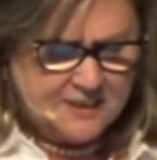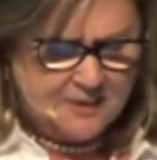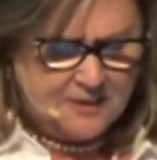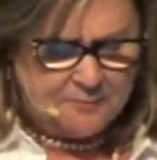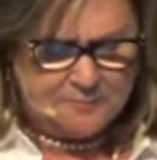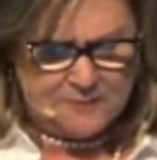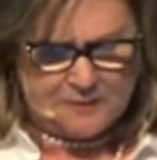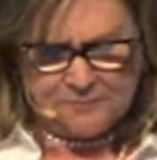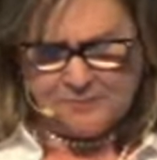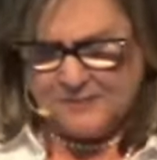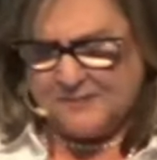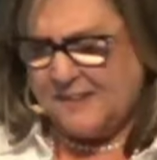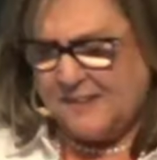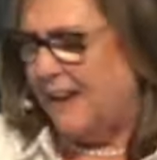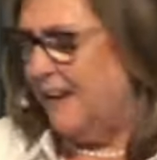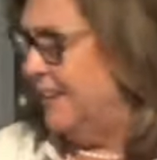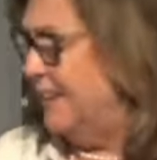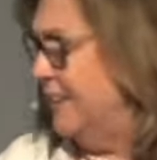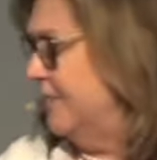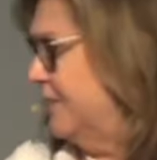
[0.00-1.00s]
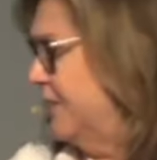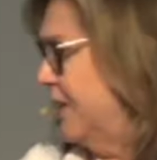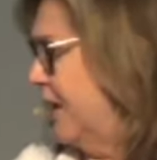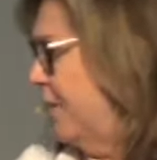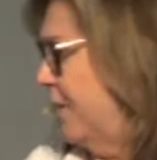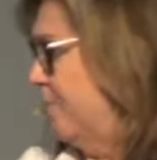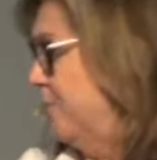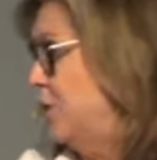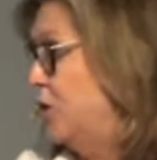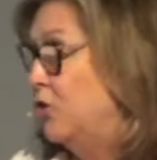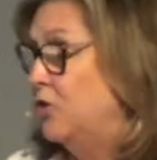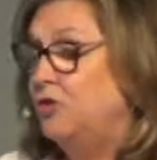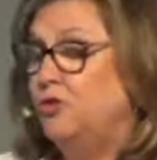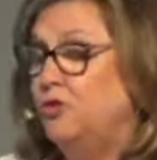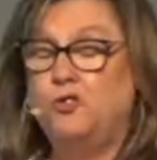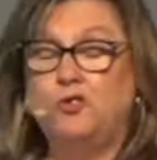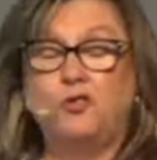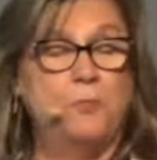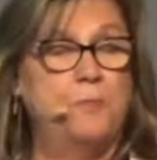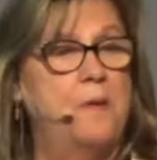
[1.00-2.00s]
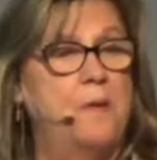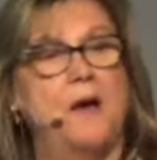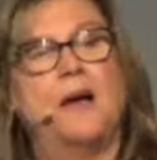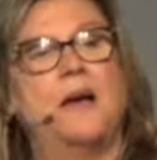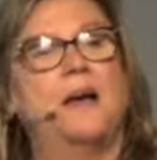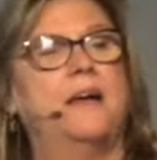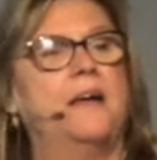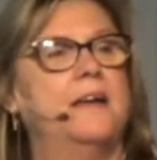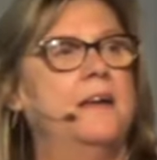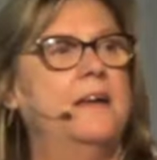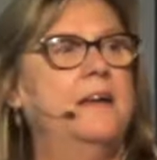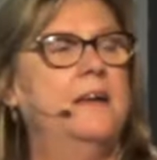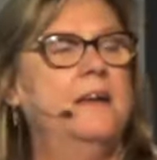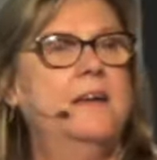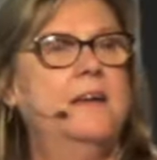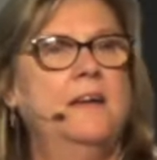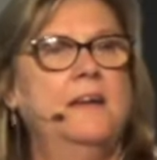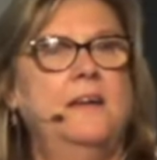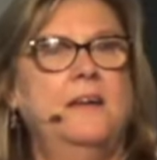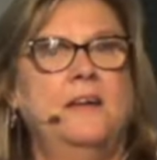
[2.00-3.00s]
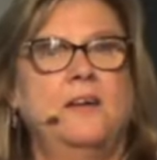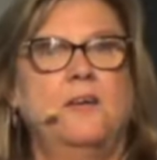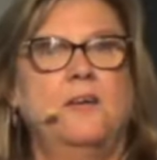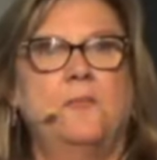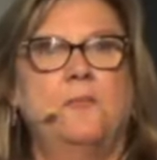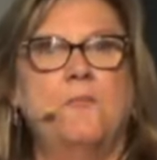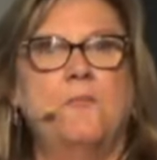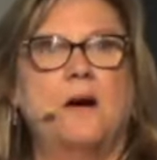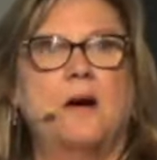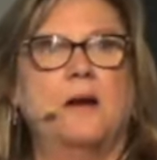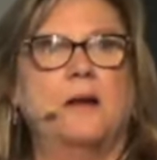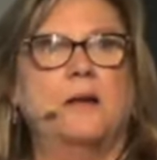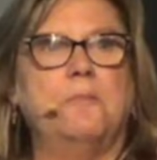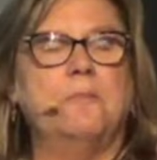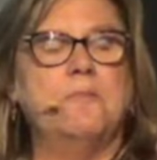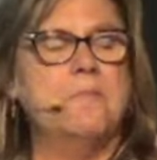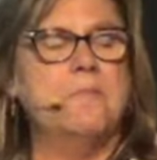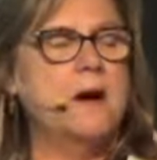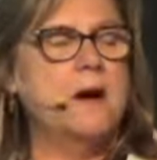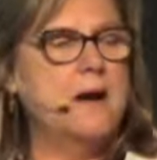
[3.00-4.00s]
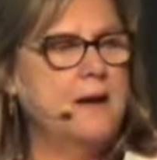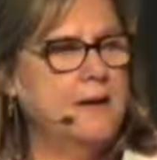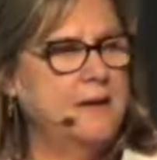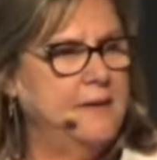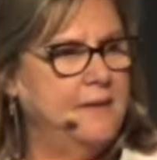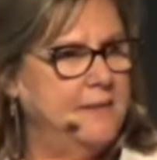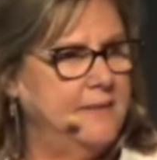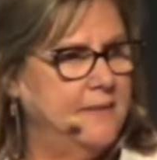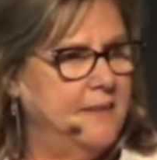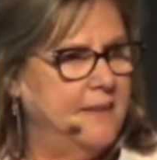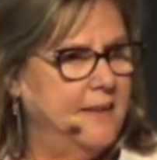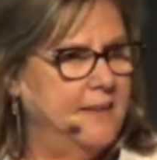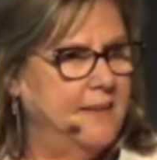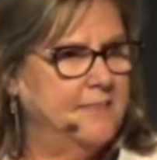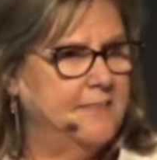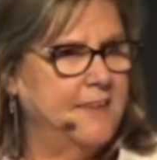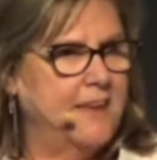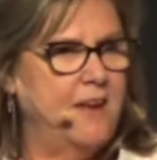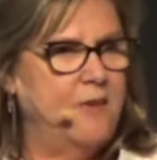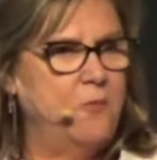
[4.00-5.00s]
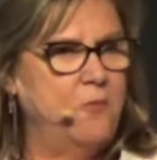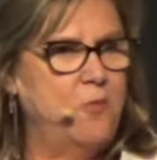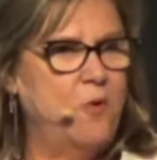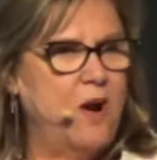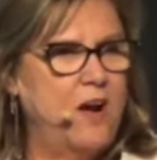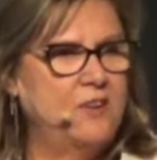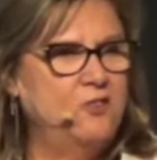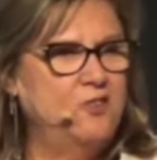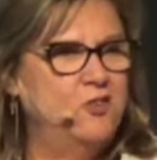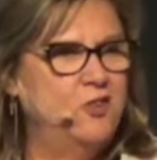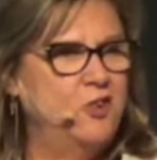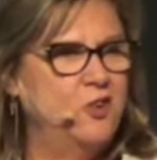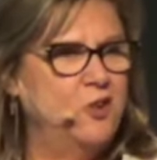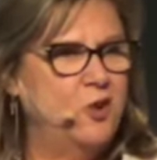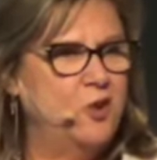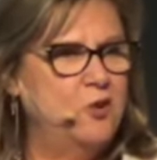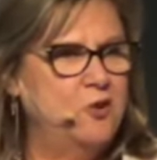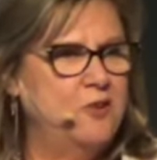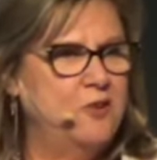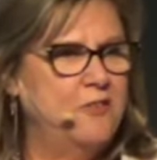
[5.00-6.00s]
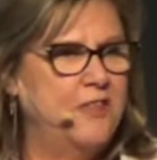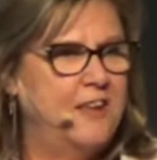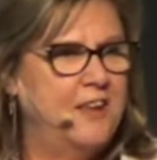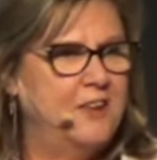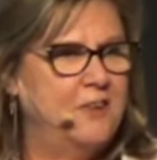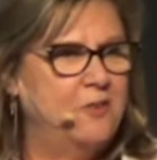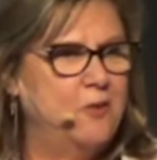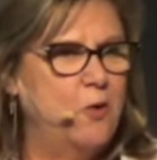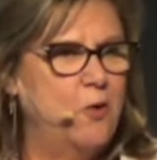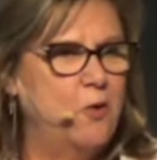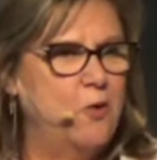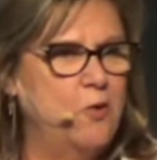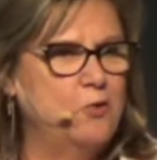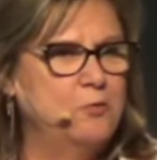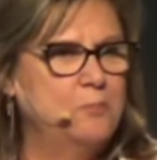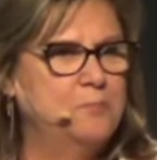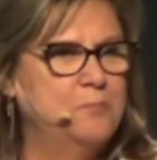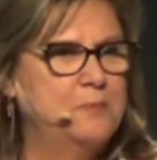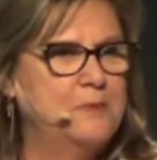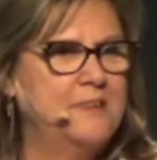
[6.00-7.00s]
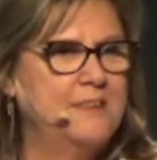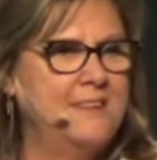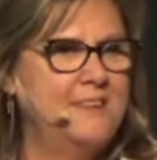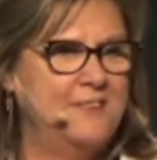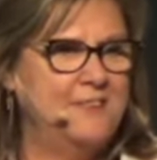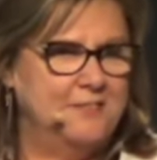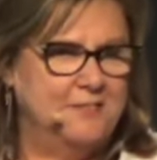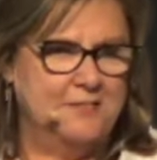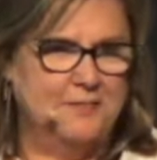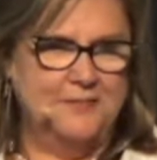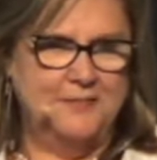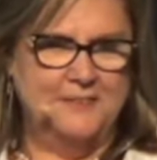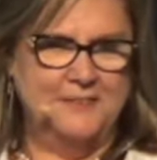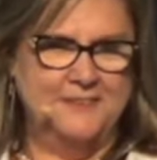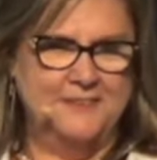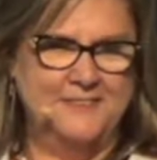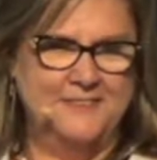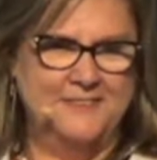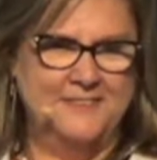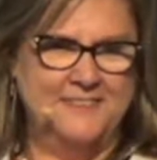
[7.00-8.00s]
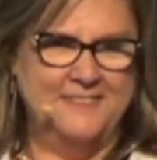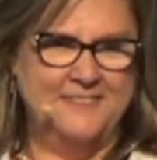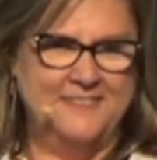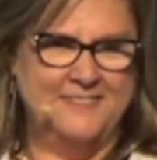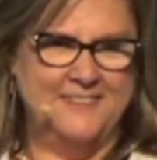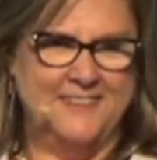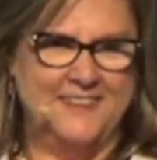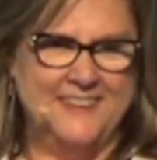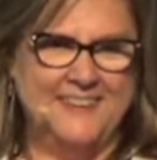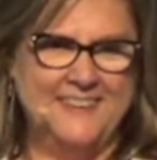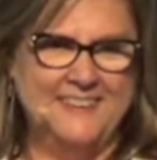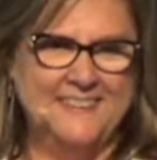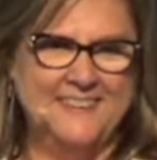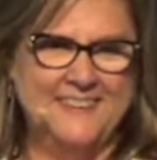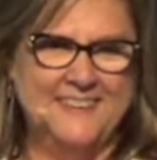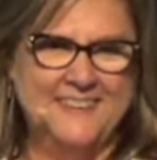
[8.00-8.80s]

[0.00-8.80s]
I was kind of amused by my mind as I watched it go to that old belief, right?